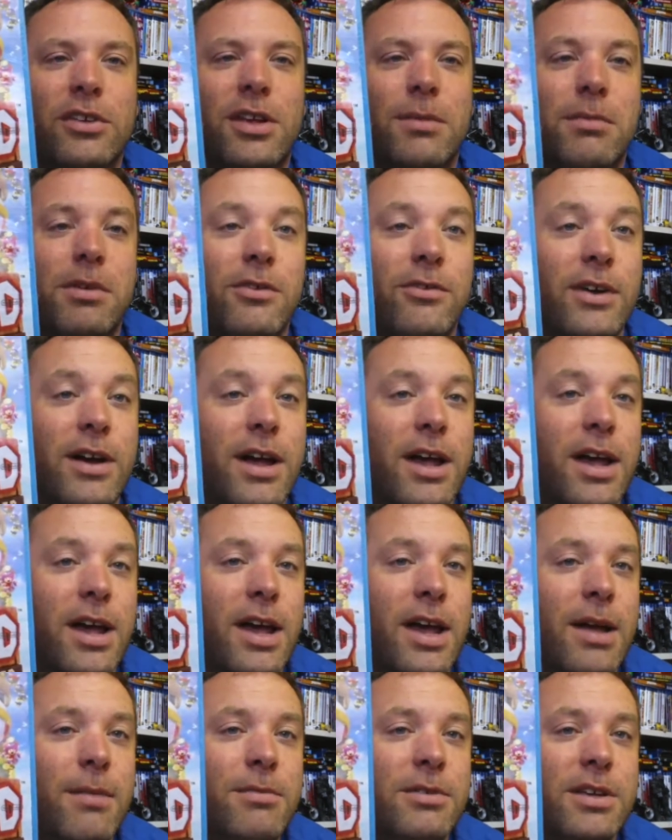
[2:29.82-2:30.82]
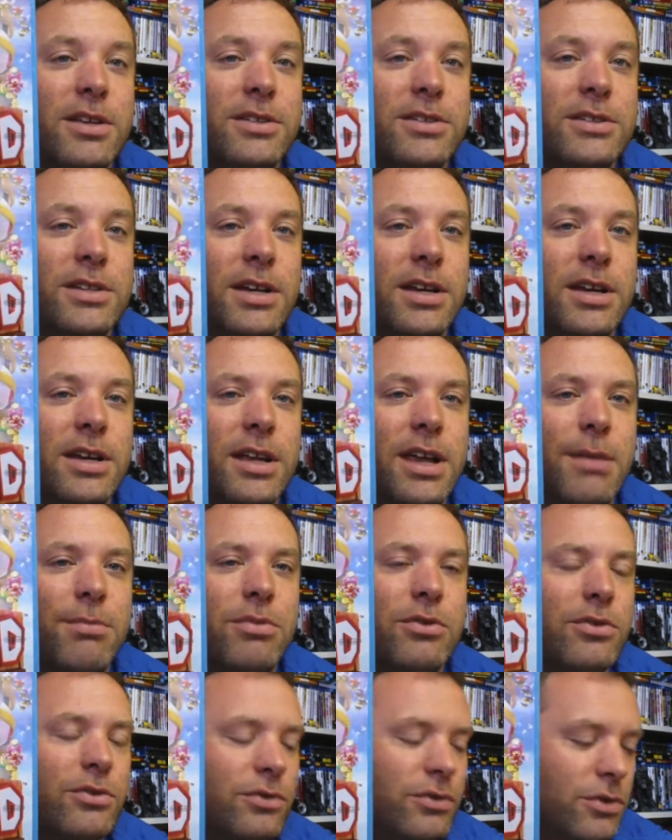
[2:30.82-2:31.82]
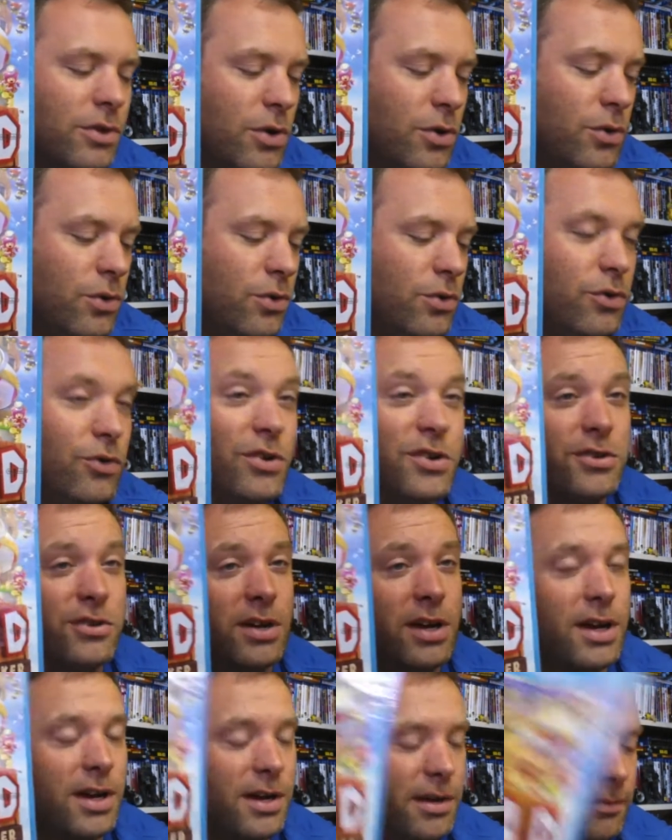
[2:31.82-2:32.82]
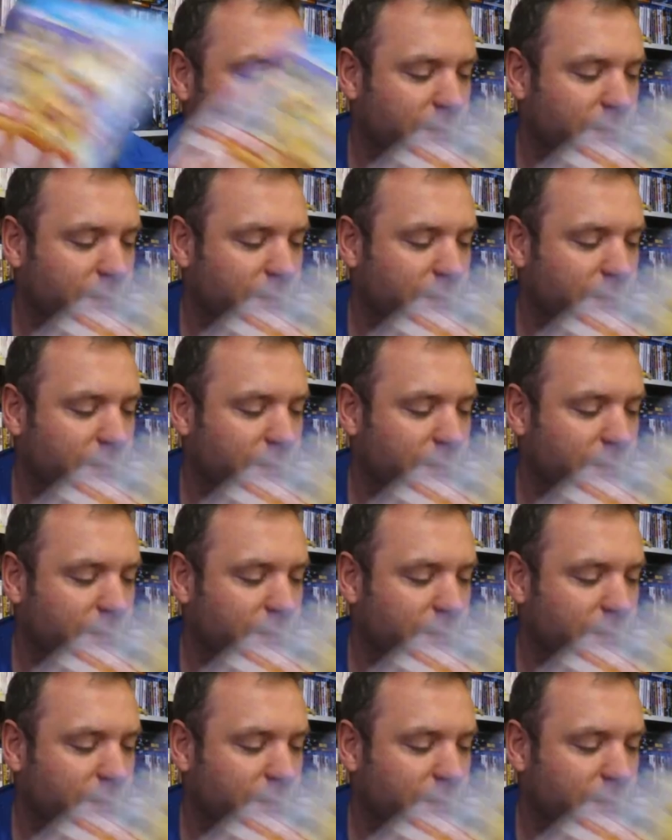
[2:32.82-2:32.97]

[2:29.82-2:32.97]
going to be a fun game. So that's Captain Toad Treasure Tracker.